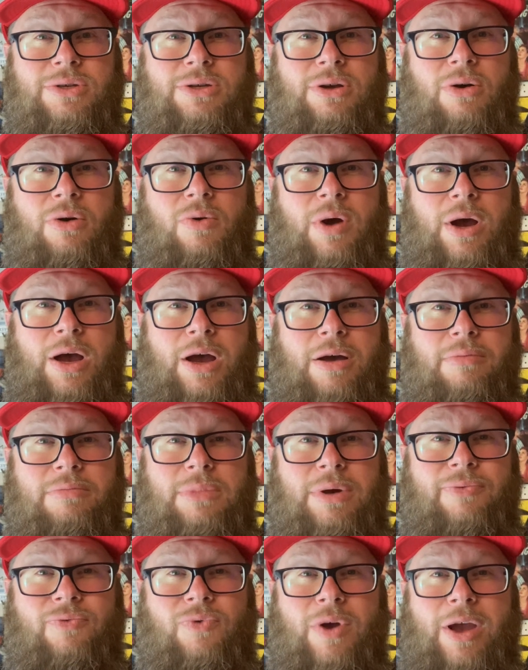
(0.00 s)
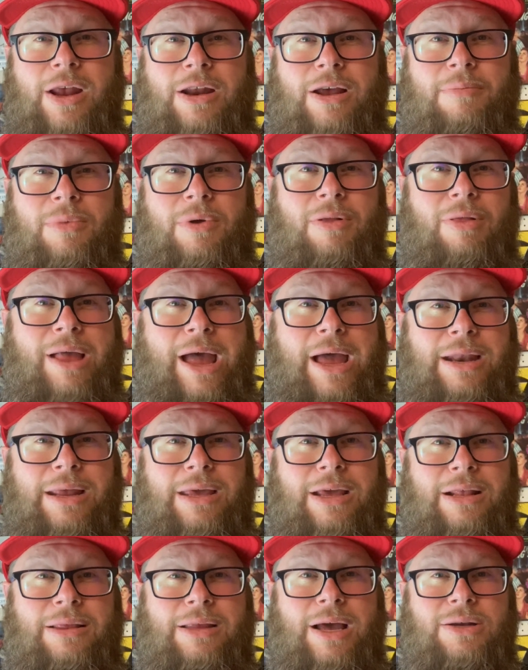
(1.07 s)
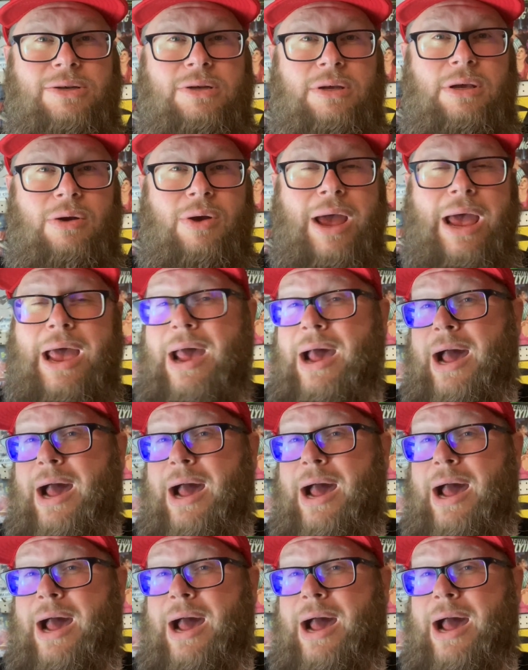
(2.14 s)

So, my friend, I'm glad to get that to you.